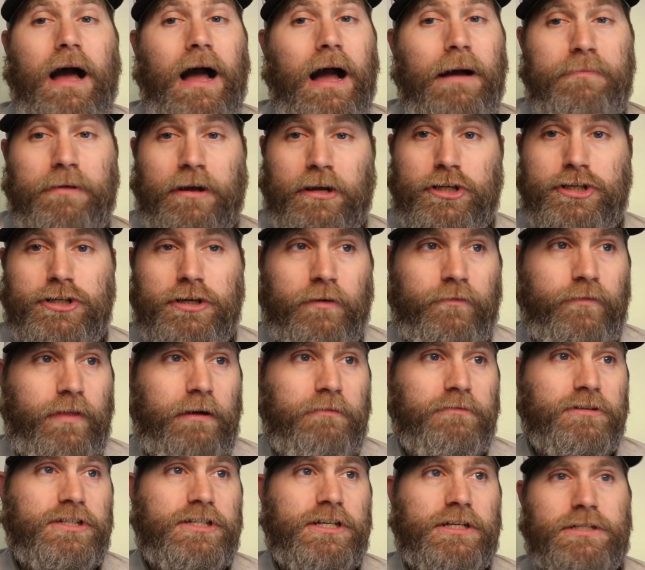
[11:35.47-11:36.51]
I'm not sure if
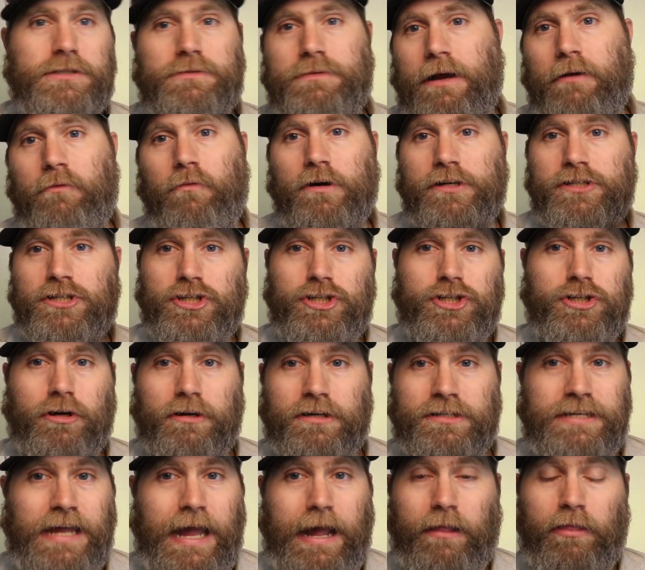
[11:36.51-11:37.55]
that was just, I wasn't sure
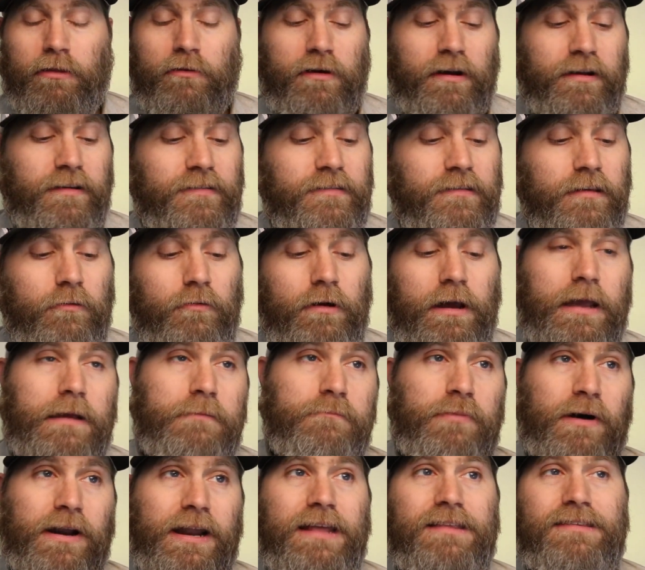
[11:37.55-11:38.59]
exactly what I was
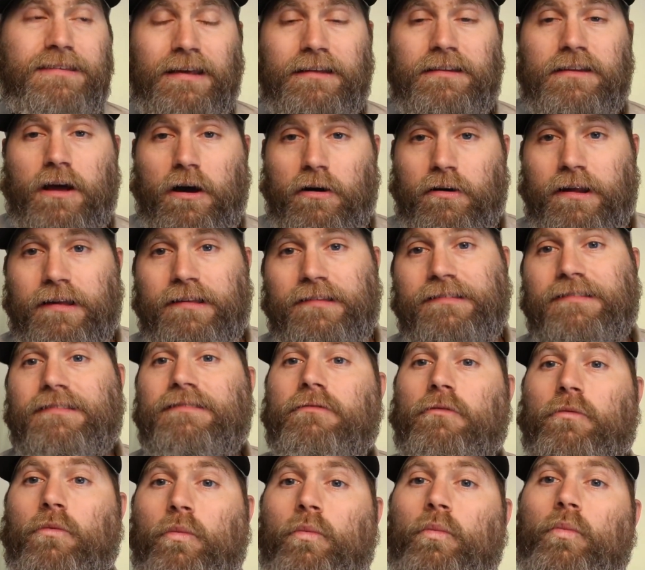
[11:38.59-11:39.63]
doing, but I did
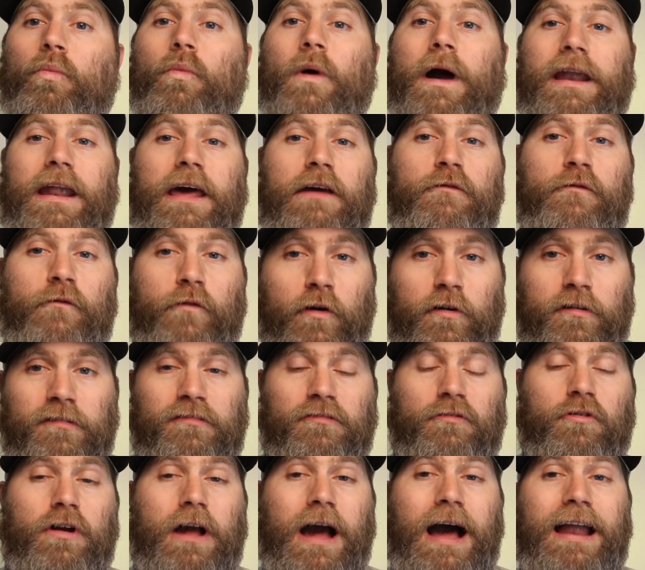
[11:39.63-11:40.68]
notice when I
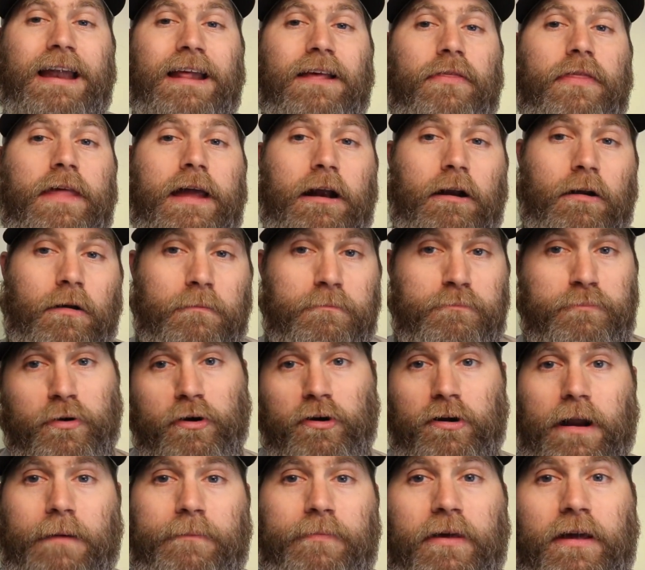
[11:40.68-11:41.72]
first got in there,
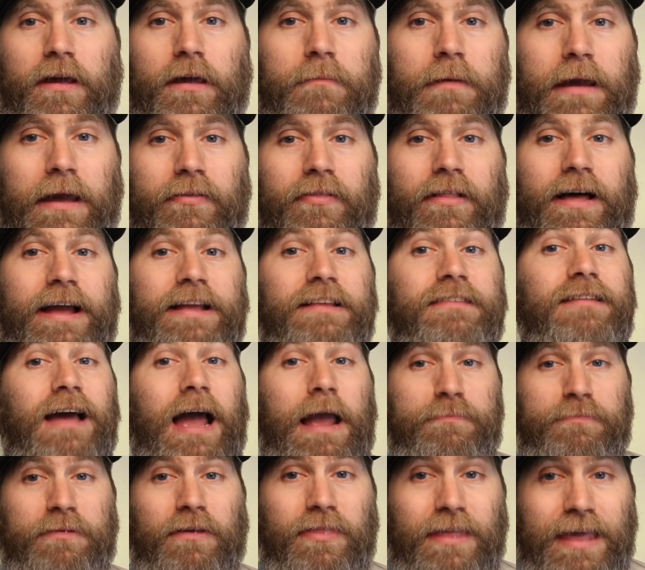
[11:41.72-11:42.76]
booted up the command line,
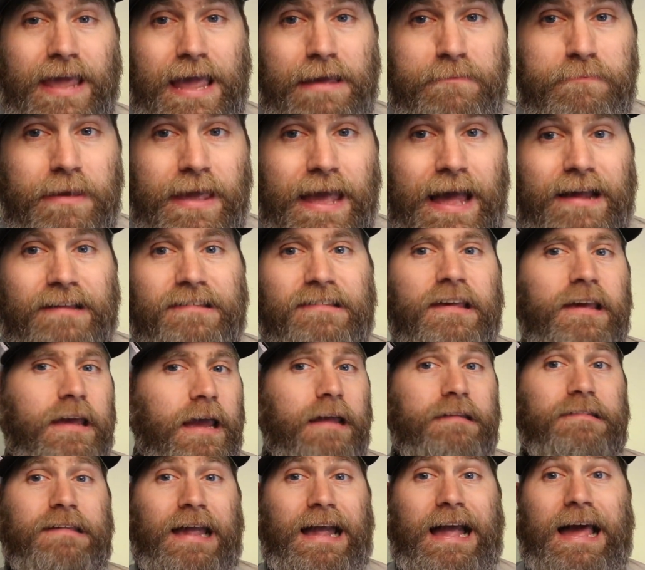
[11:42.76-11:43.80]
typed in the APX,
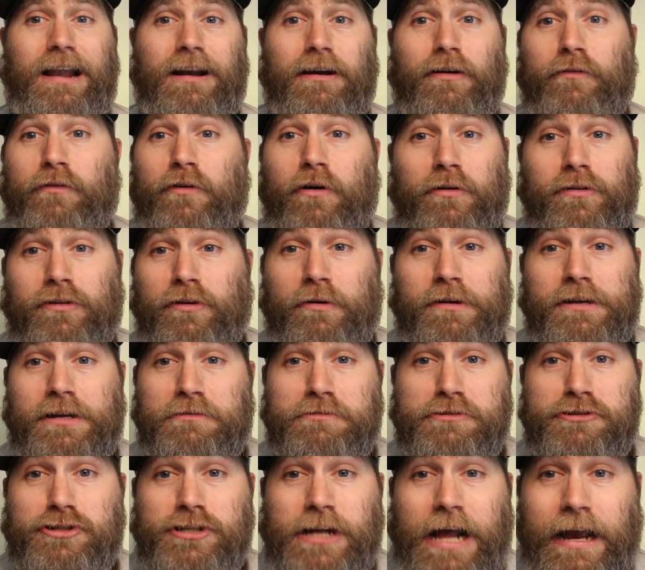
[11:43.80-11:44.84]
it's like, I don't know, no idea
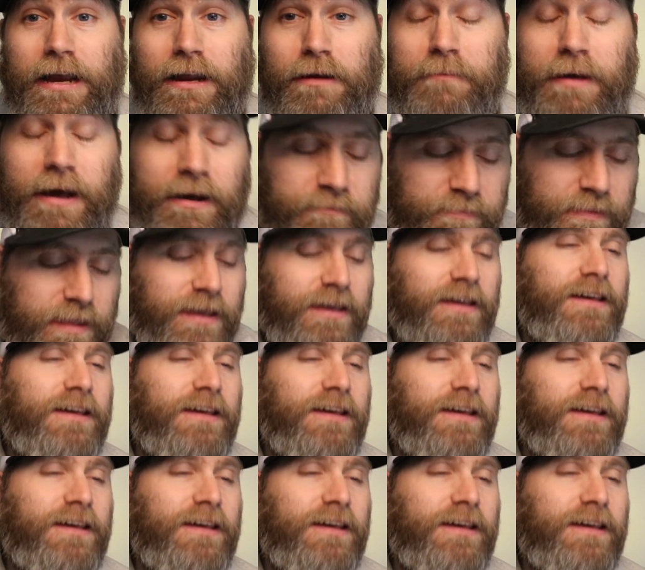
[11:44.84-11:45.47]
what you're talking about.